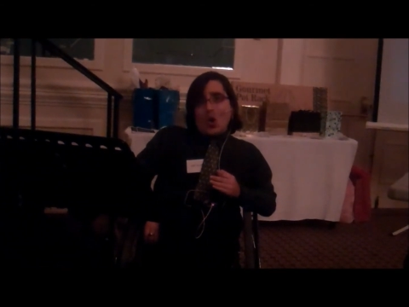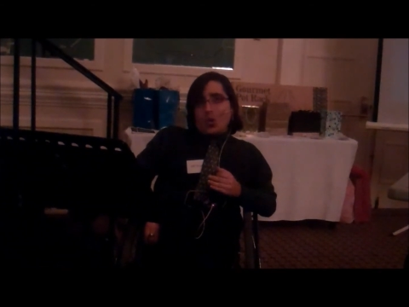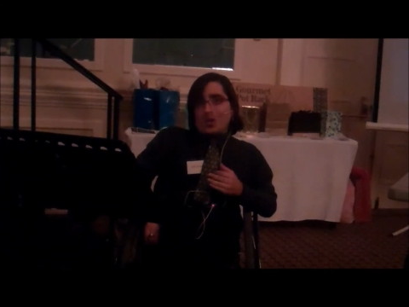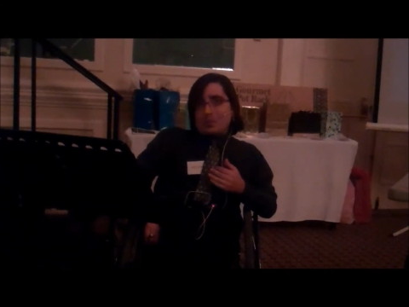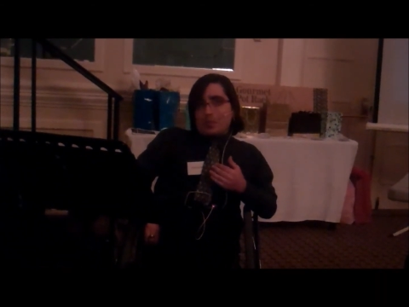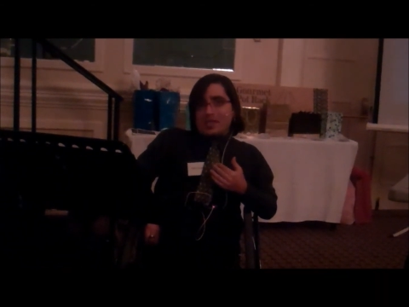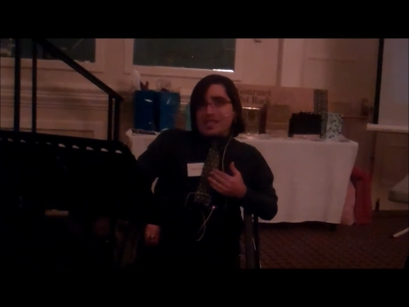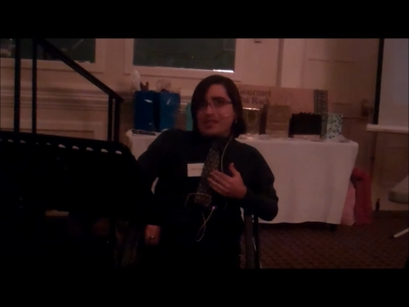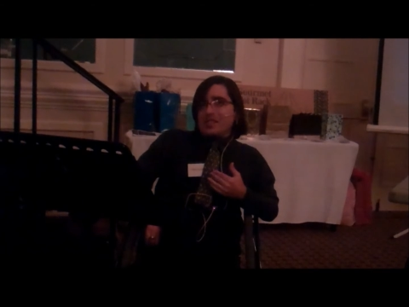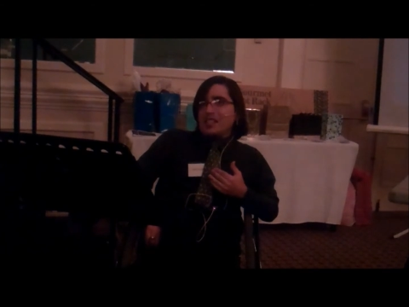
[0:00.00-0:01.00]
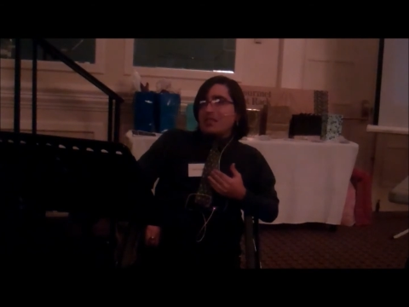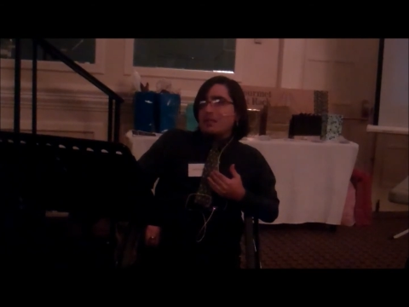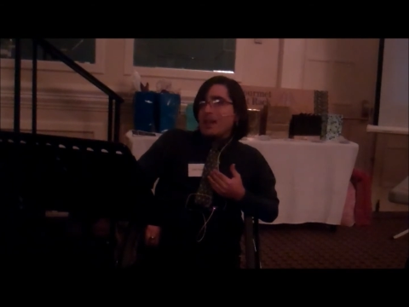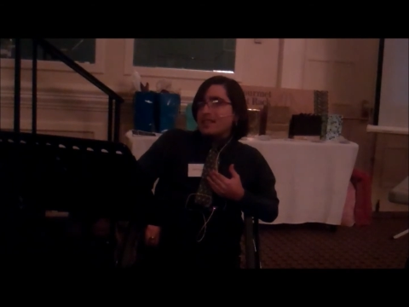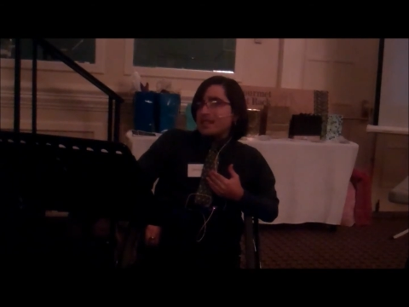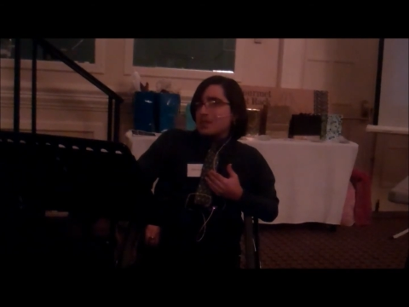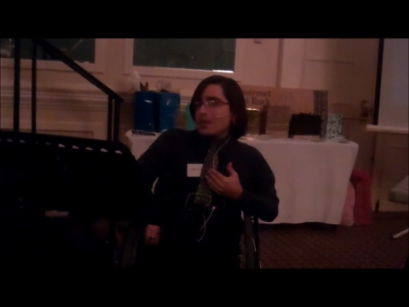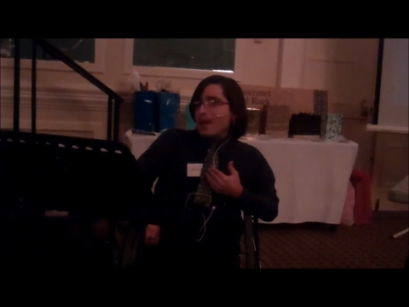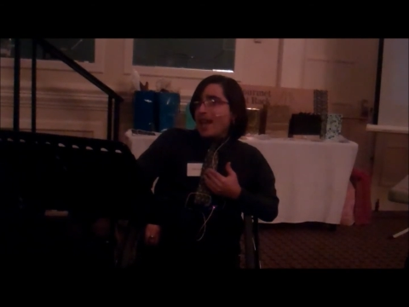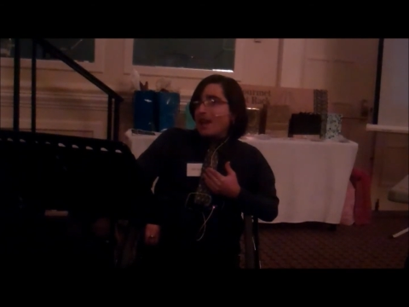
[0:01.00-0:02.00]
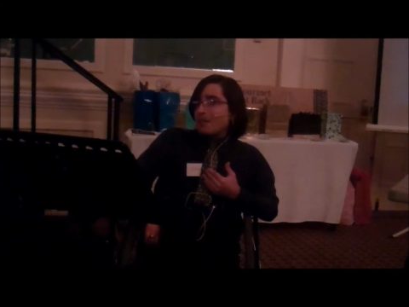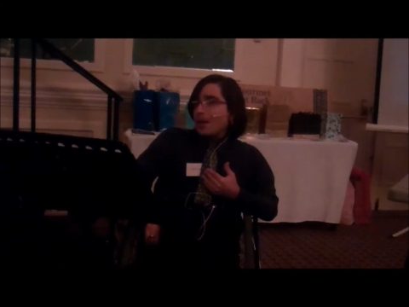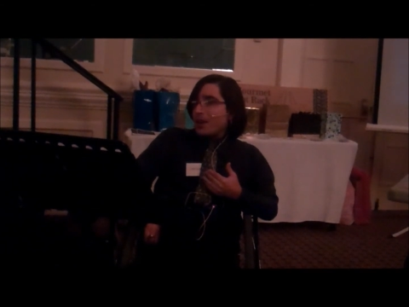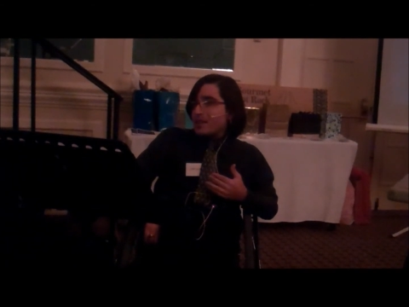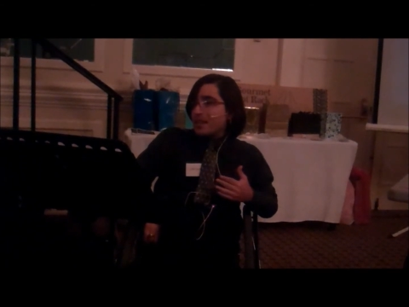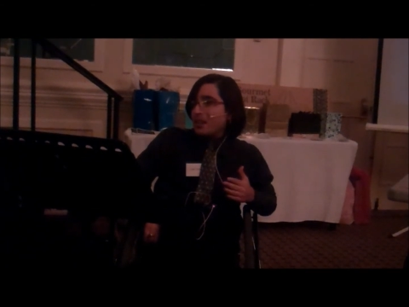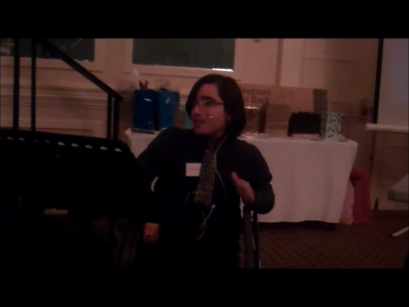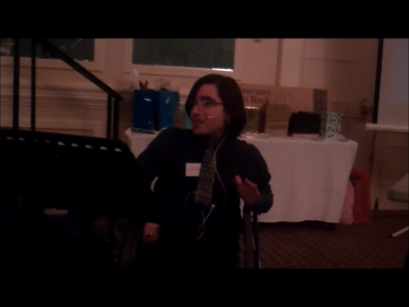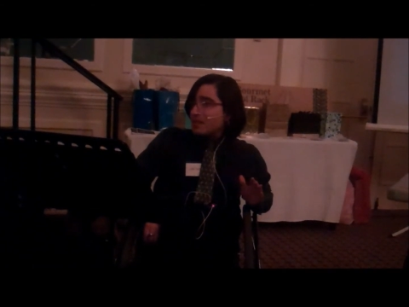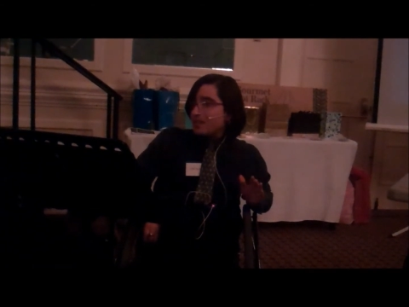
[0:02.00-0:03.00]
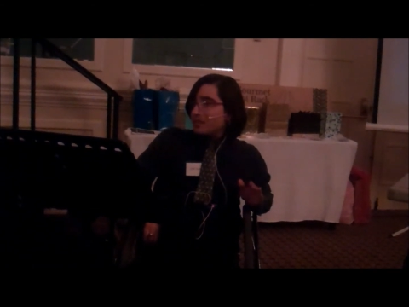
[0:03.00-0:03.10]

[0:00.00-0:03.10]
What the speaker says: or the perceived imperfections we may have about ourselves.